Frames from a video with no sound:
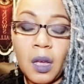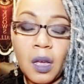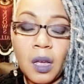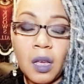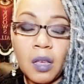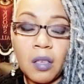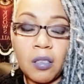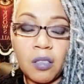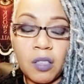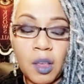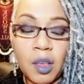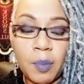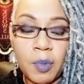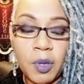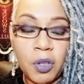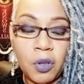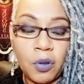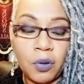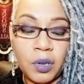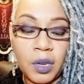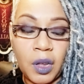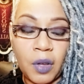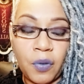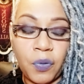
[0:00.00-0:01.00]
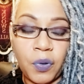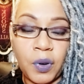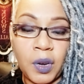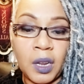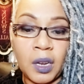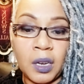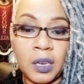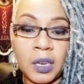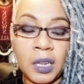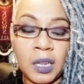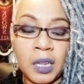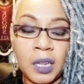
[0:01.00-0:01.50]
Some of you
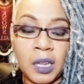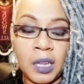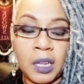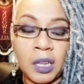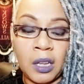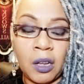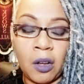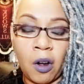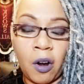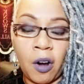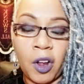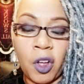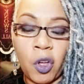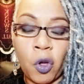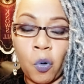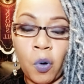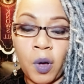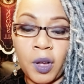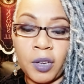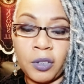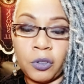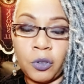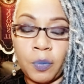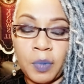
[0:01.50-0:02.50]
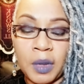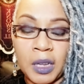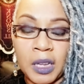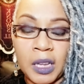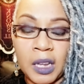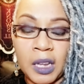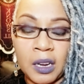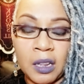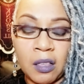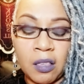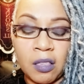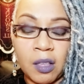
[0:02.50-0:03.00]
definitely are going to be
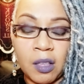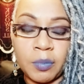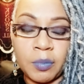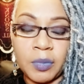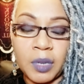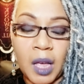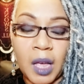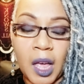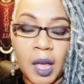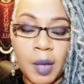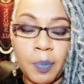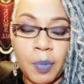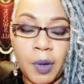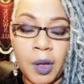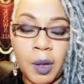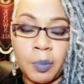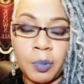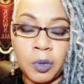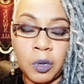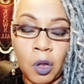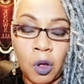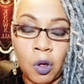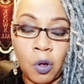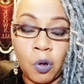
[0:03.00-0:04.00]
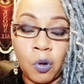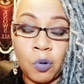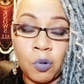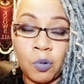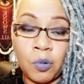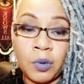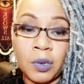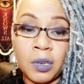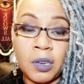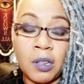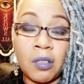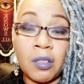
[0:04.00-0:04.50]
getting some type of
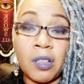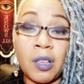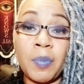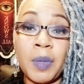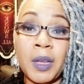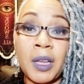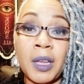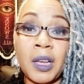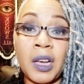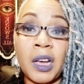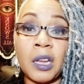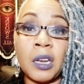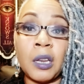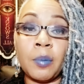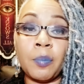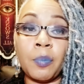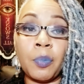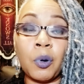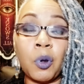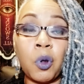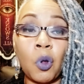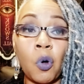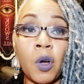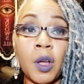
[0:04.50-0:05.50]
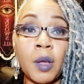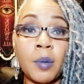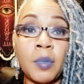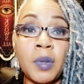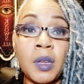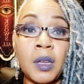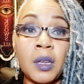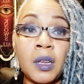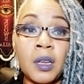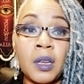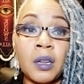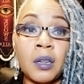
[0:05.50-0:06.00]
loan. This could be
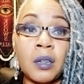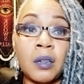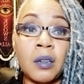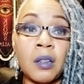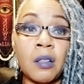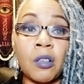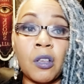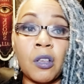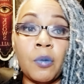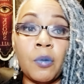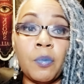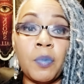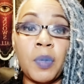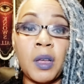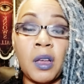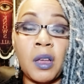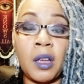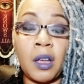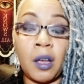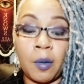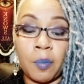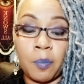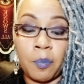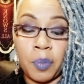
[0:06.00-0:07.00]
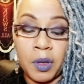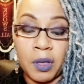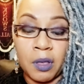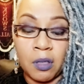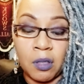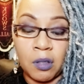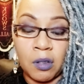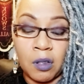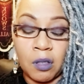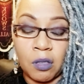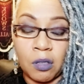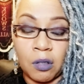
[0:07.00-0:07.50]
unemployment. This could be a
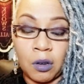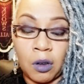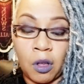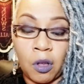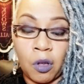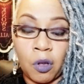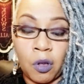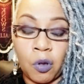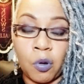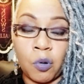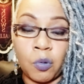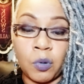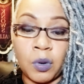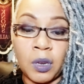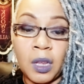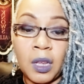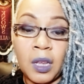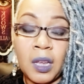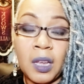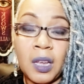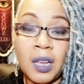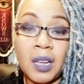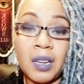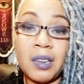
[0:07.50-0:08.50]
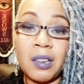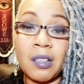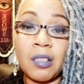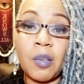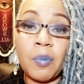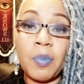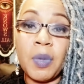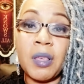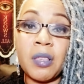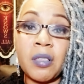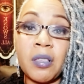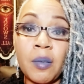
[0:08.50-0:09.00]
business loan. This
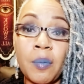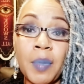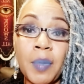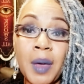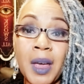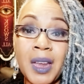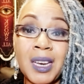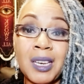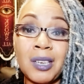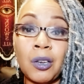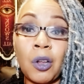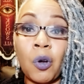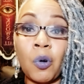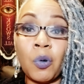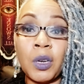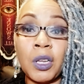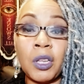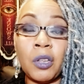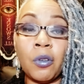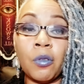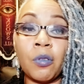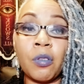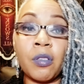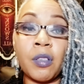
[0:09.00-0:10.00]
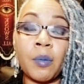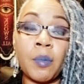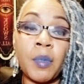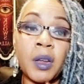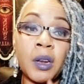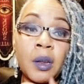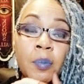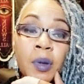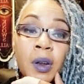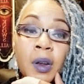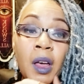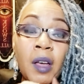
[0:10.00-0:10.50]
could be somebody loaning you some
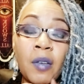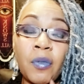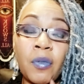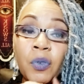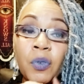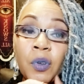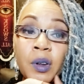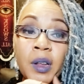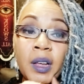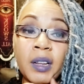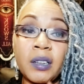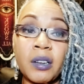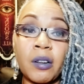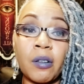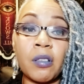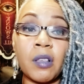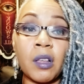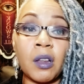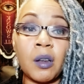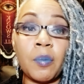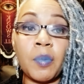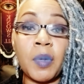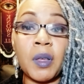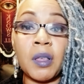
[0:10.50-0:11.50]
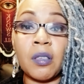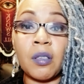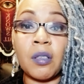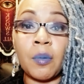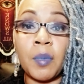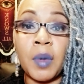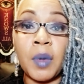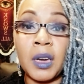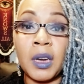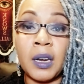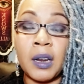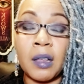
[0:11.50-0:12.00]
money. But I feel like there's going to be some
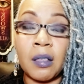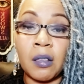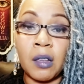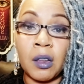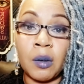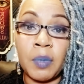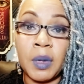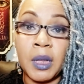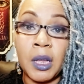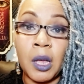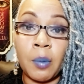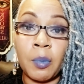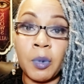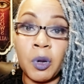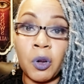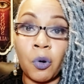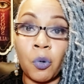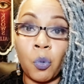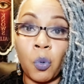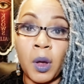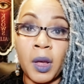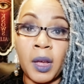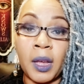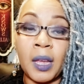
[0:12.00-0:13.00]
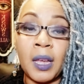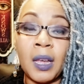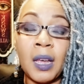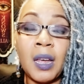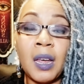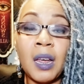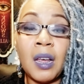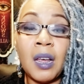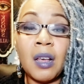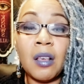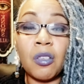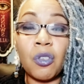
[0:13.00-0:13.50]
money that's going to be coming your way.
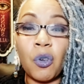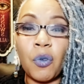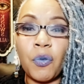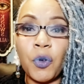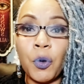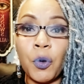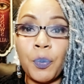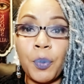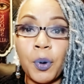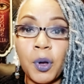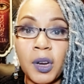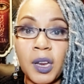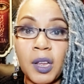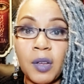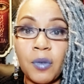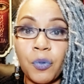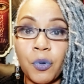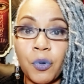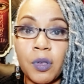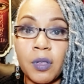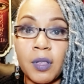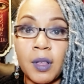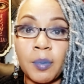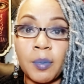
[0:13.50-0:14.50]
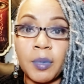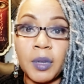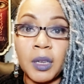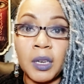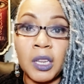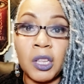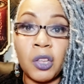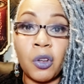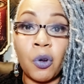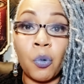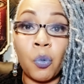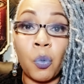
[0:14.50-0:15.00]
So if you put in for something
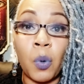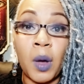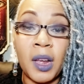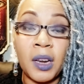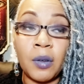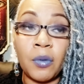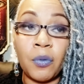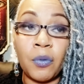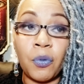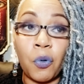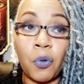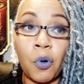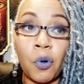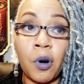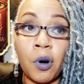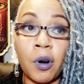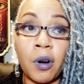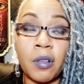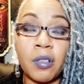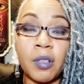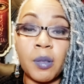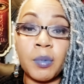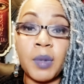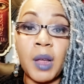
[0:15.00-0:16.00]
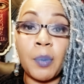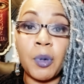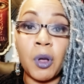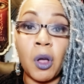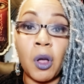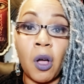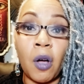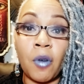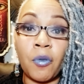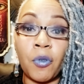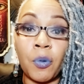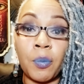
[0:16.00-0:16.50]
and you're waiting for some type of
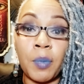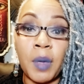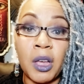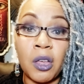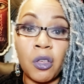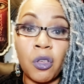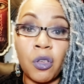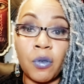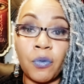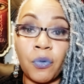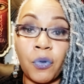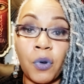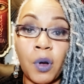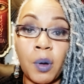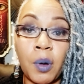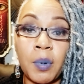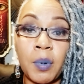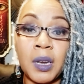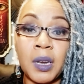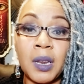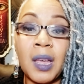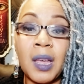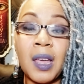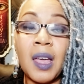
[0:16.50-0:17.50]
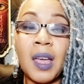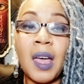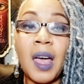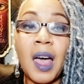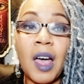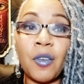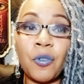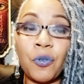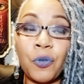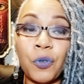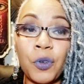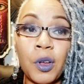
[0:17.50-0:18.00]
confirmation from it,
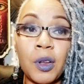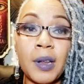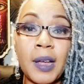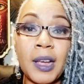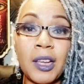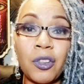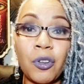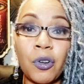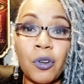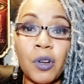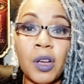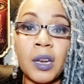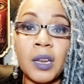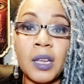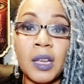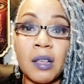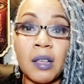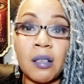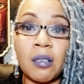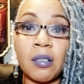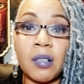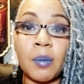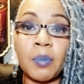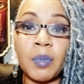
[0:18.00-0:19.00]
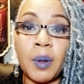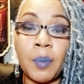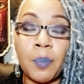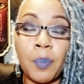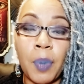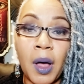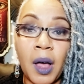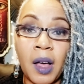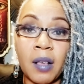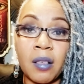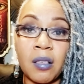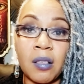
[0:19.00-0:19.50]
I feel like you're going to get something
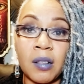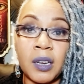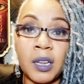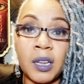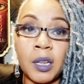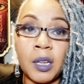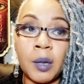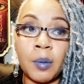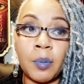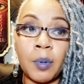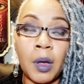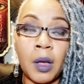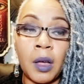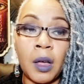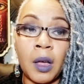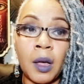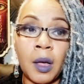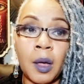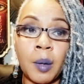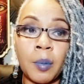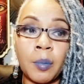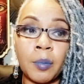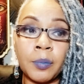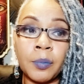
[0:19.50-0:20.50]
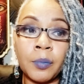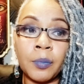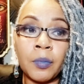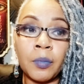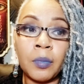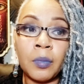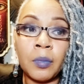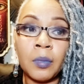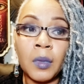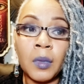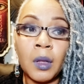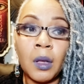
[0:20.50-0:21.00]
positive,
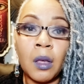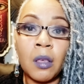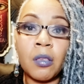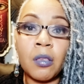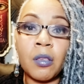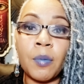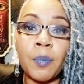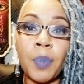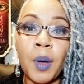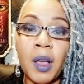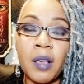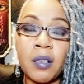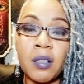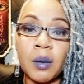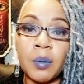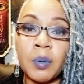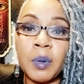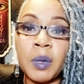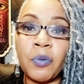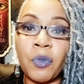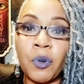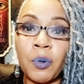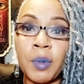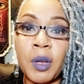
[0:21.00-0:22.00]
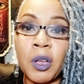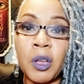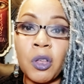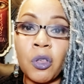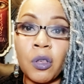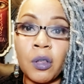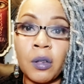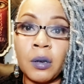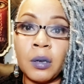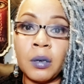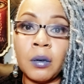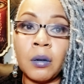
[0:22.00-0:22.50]
some positive
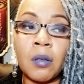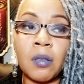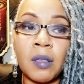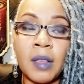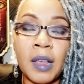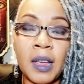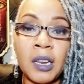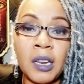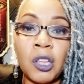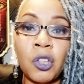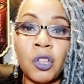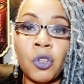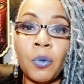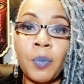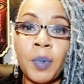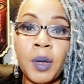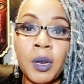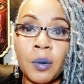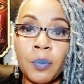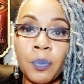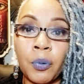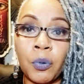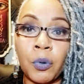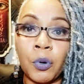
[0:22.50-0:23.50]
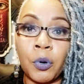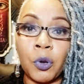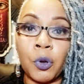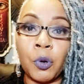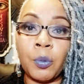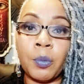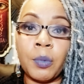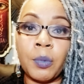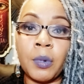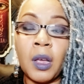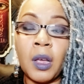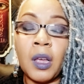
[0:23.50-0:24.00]
information saying that you've been
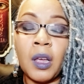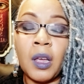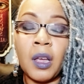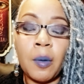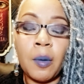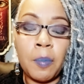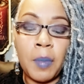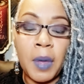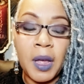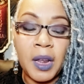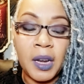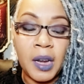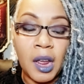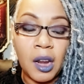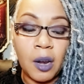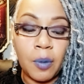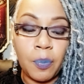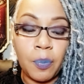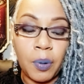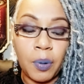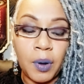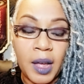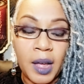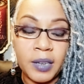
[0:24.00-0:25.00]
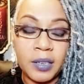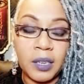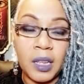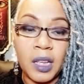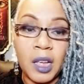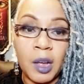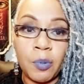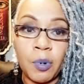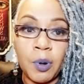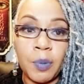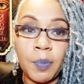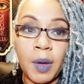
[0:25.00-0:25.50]
approved. May not apply to
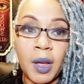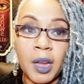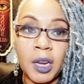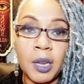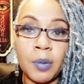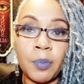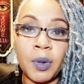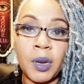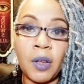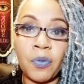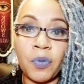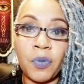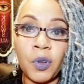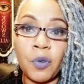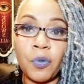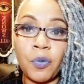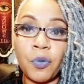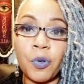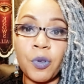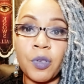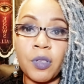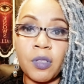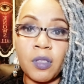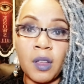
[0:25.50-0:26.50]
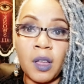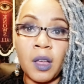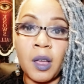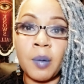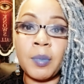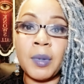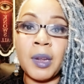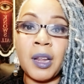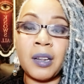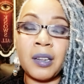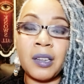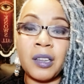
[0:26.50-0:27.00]
everybody, but I feel for
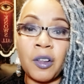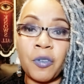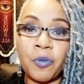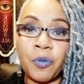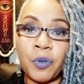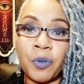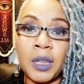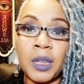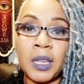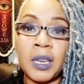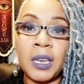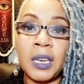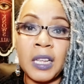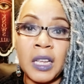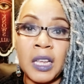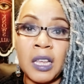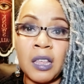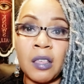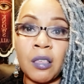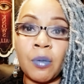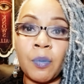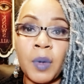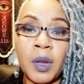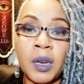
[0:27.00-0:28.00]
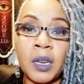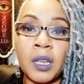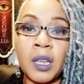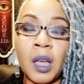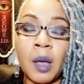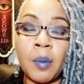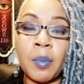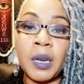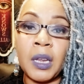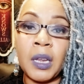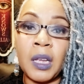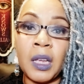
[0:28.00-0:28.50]
some that definitely is money
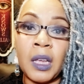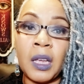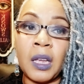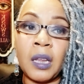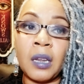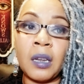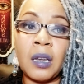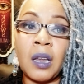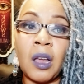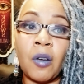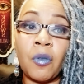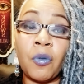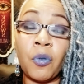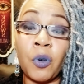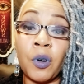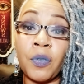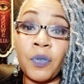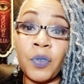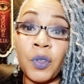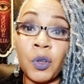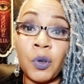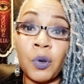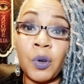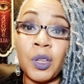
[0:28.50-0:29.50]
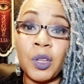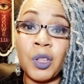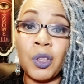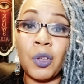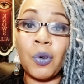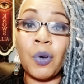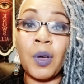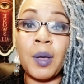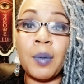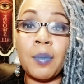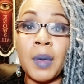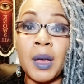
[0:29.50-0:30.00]
coming in. Now, for a few of
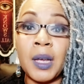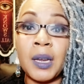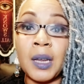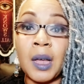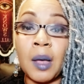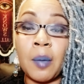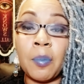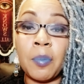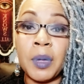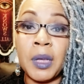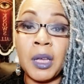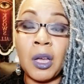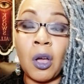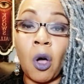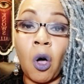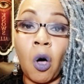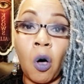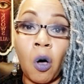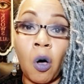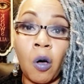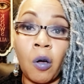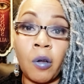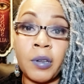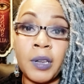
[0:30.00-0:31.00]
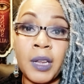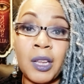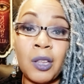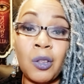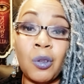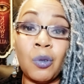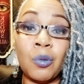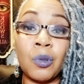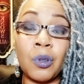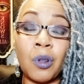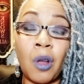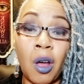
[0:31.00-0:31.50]
you, it may not be all that
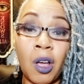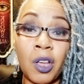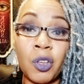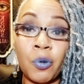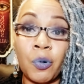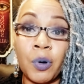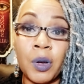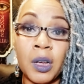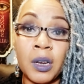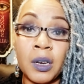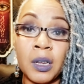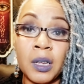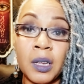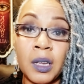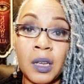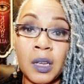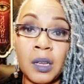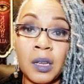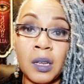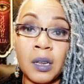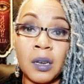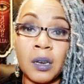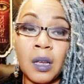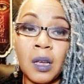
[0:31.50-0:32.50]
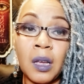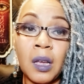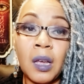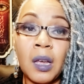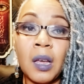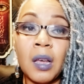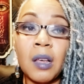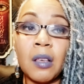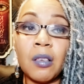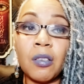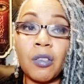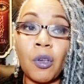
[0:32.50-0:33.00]
you thought you were going to get.
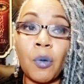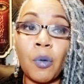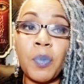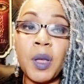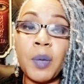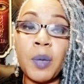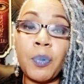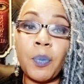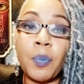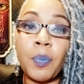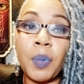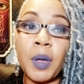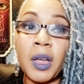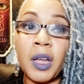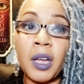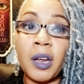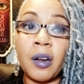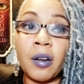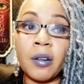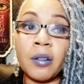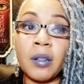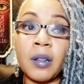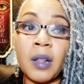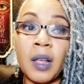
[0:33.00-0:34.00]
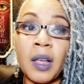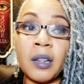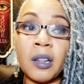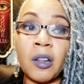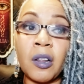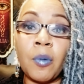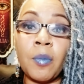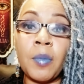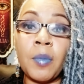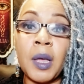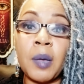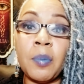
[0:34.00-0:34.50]
So be prepared that
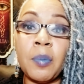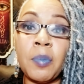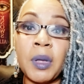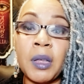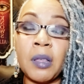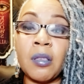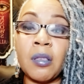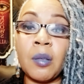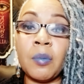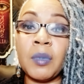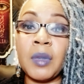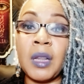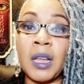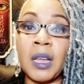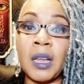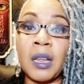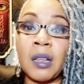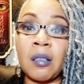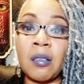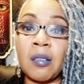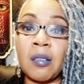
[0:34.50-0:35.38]
there may be some things